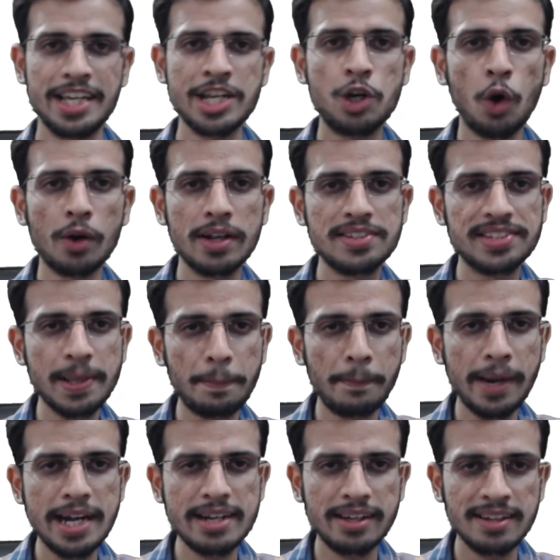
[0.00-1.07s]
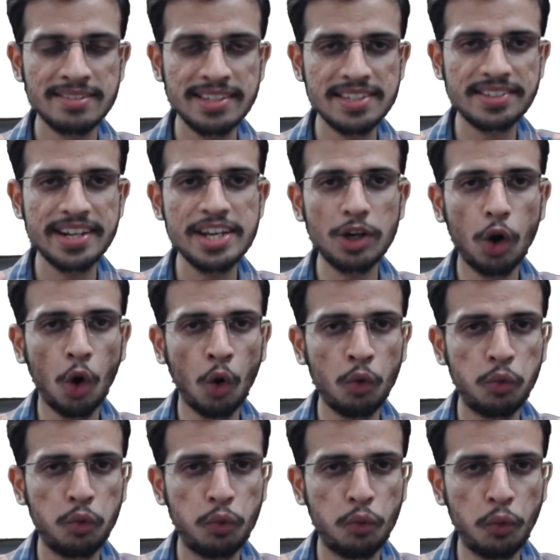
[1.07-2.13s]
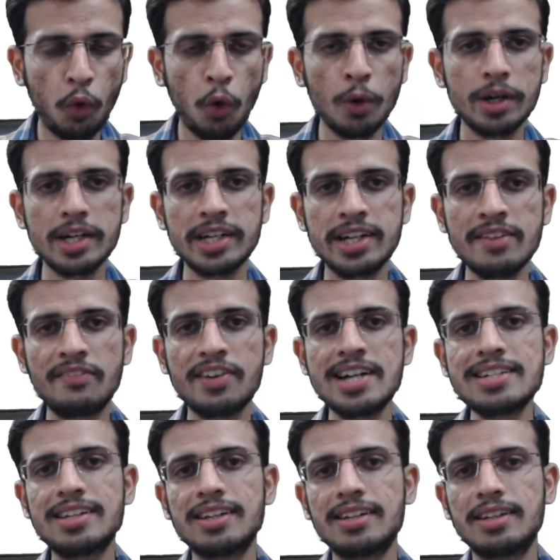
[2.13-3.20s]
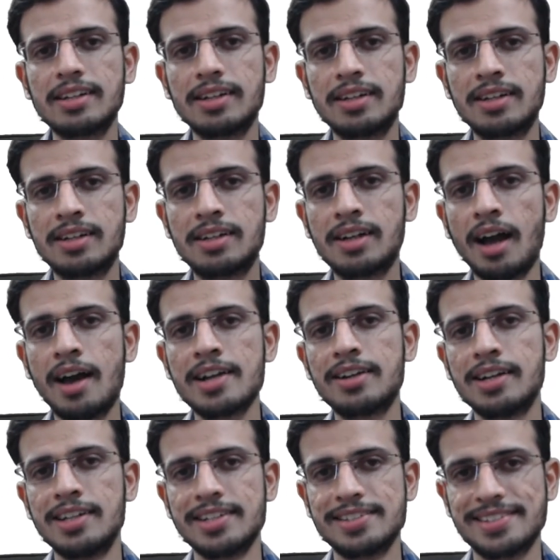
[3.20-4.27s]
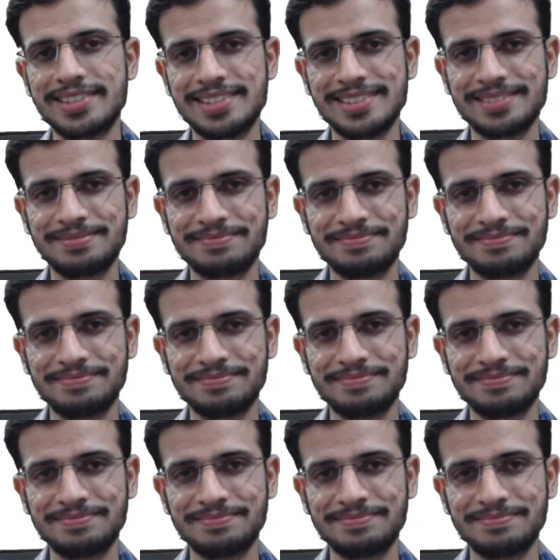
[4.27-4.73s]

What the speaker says: We got a shipment consisting of 4 different car colors.